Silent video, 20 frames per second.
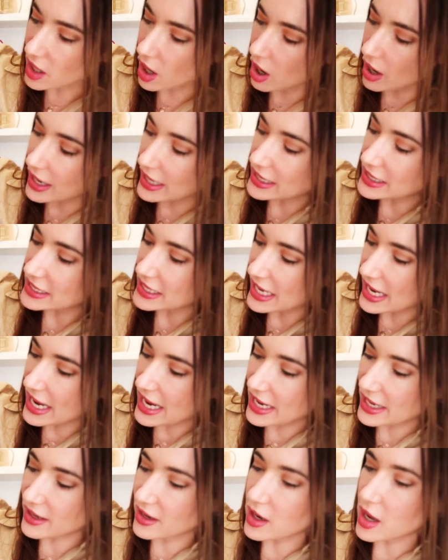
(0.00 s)
lined
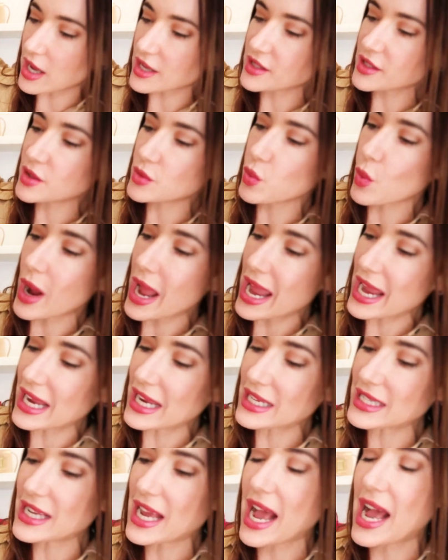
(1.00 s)
in a
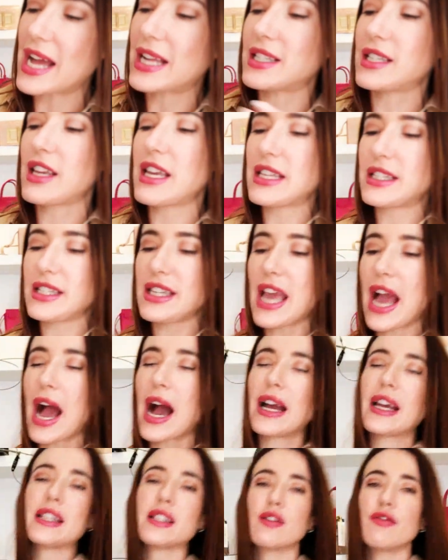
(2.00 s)
suede, and it's
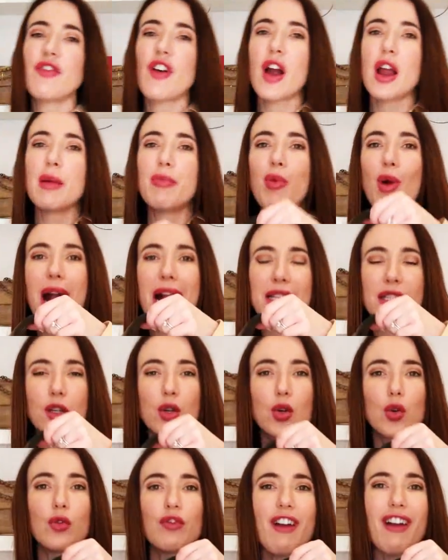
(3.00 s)
a very
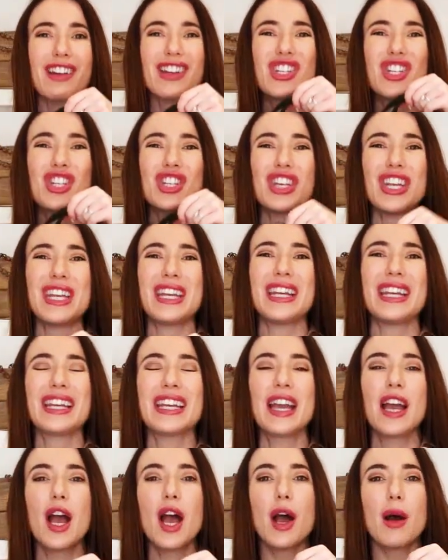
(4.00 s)
practical, very
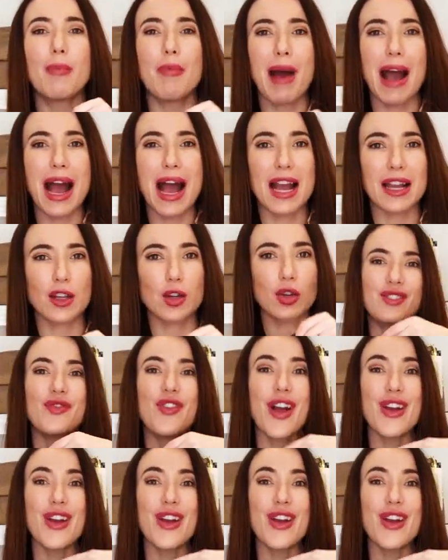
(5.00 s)
chic bag. It's